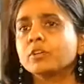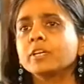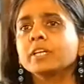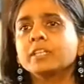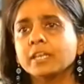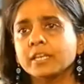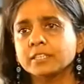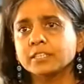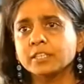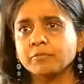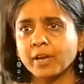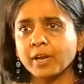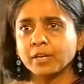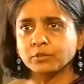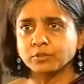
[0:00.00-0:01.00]
Three things, if
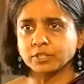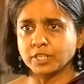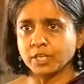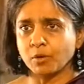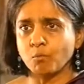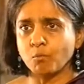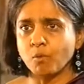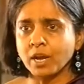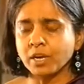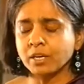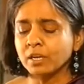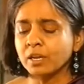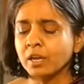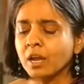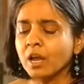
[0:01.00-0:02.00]
I could say. One,
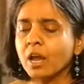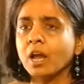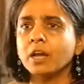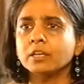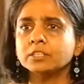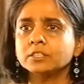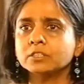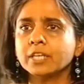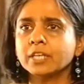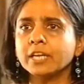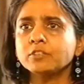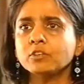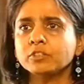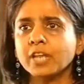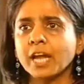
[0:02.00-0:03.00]

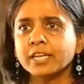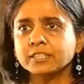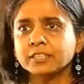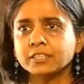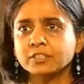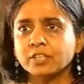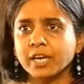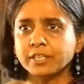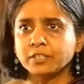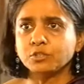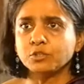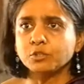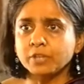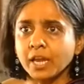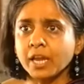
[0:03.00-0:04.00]
get your taxes right.
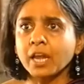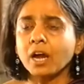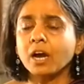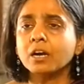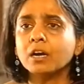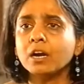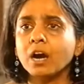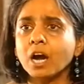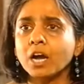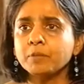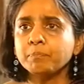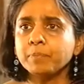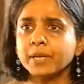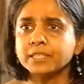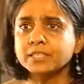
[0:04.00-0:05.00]
Today, a
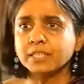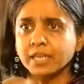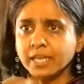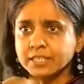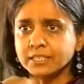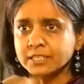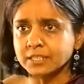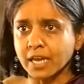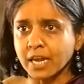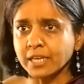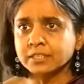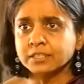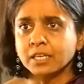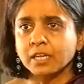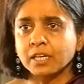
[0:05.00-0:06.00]
car pays less
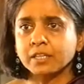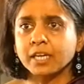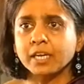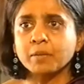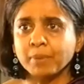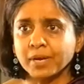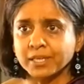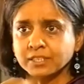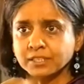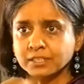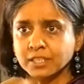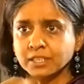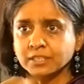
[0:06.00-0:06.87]
tax than a bus